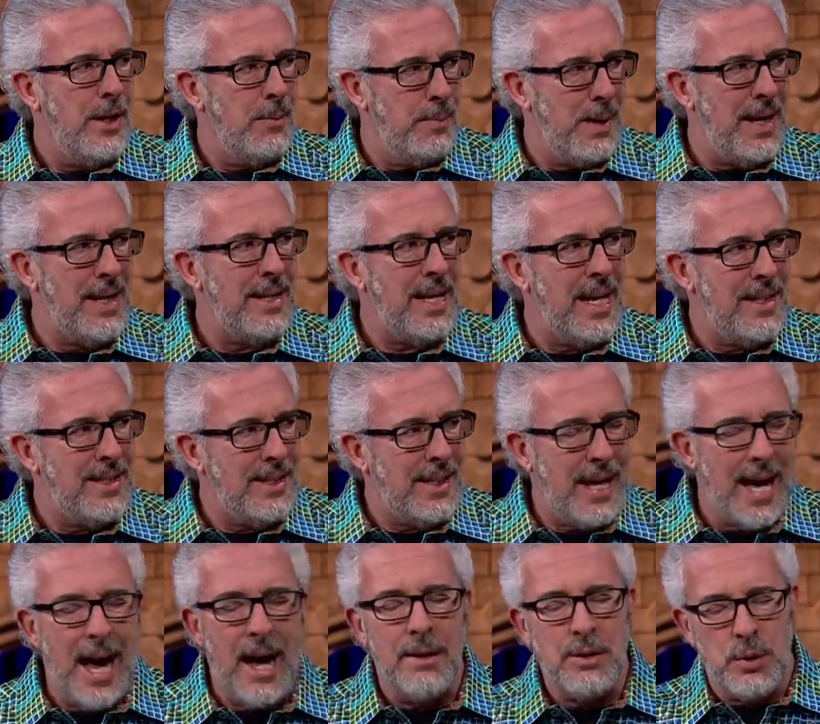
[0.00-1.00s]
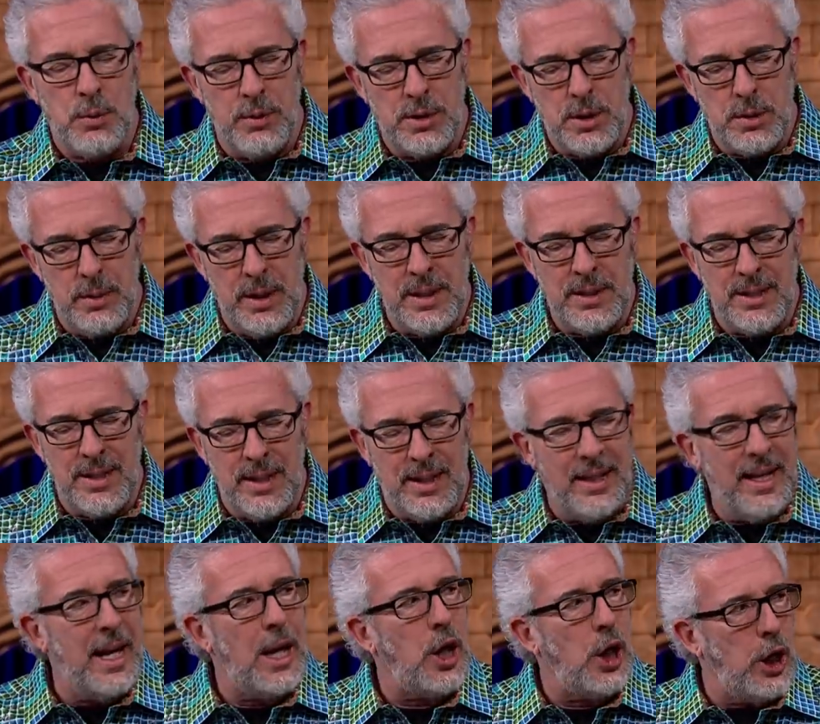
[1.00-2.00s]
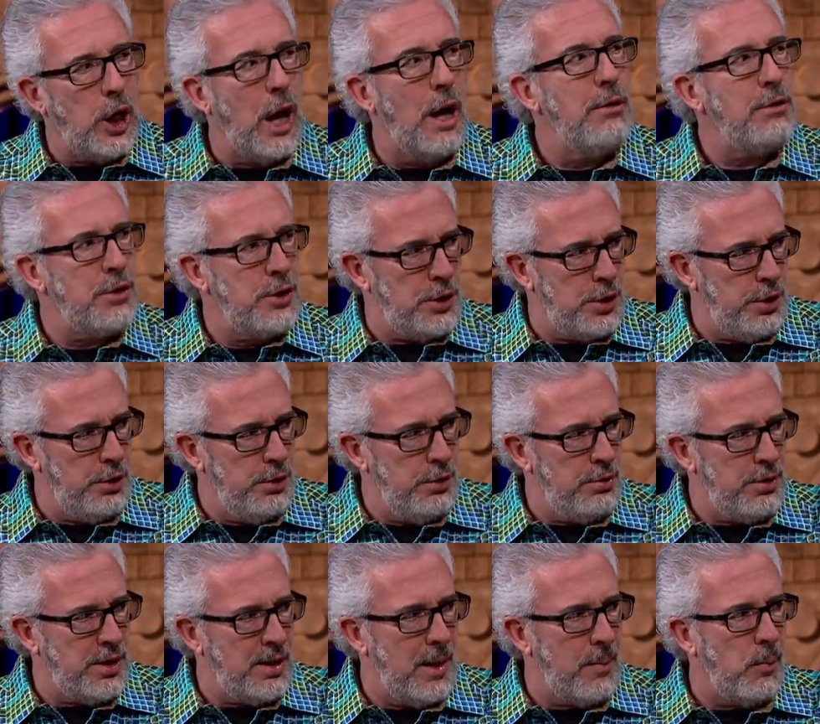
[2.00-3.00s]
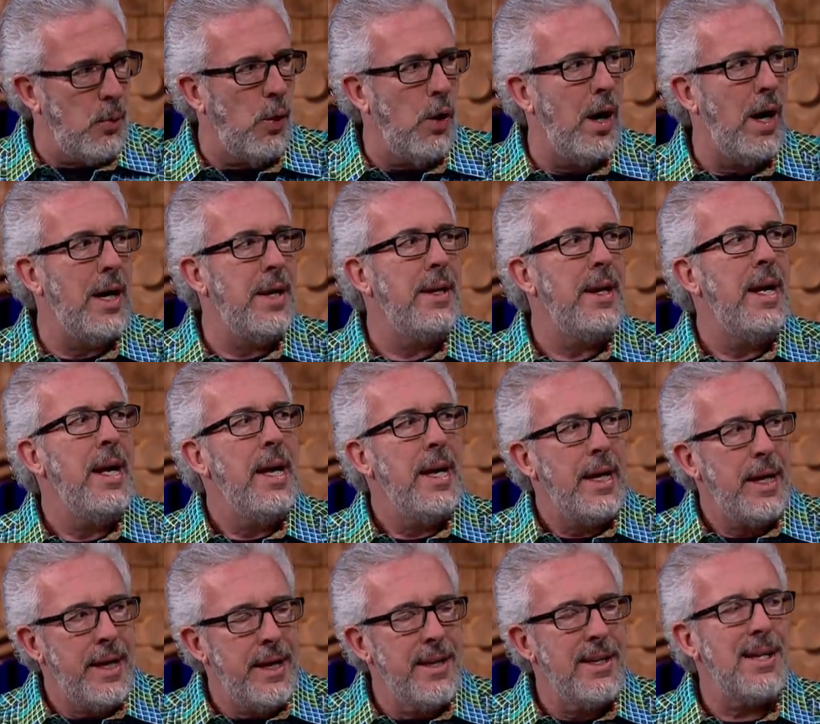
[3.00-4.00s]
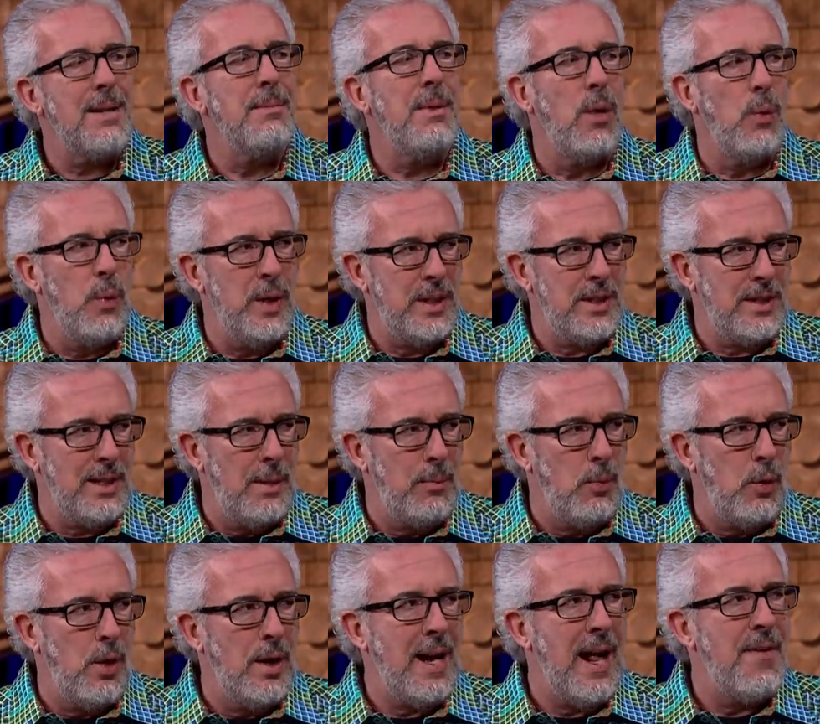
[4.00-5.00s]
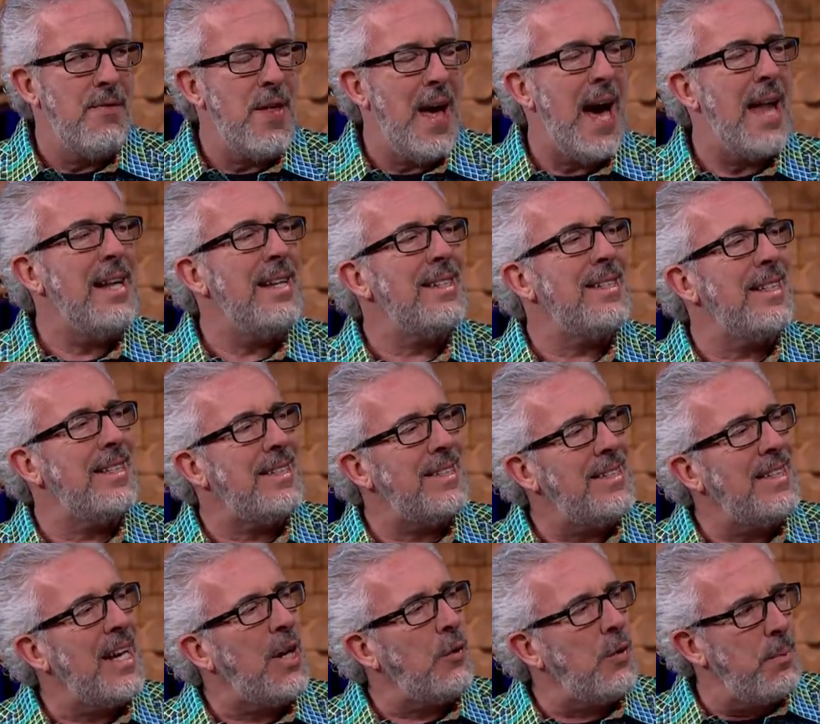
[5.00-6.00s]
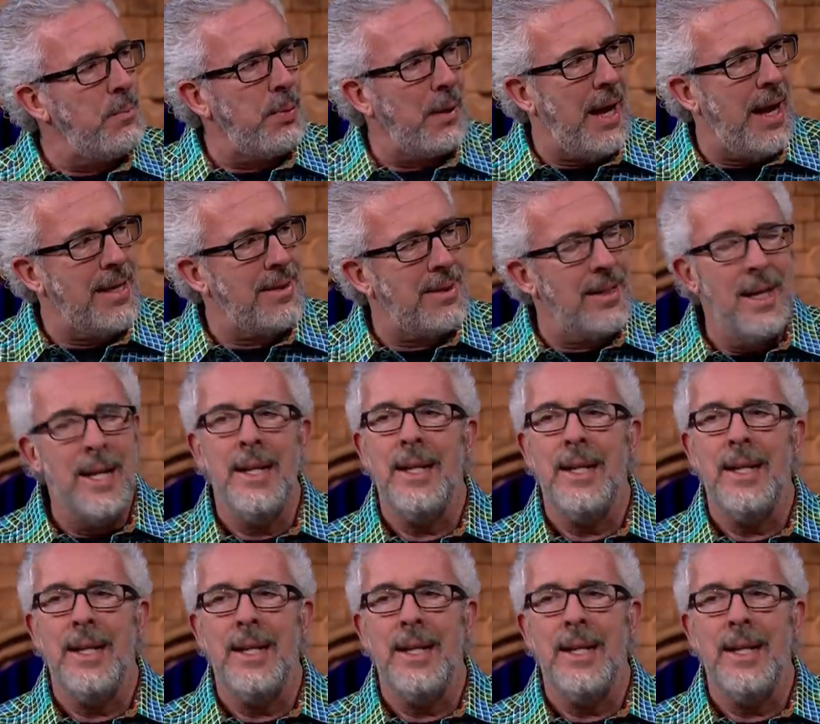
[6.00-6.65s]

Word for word: But it's couch, which is to get close to someone. Intimacy intimate with someone, yes. and that is the secret place.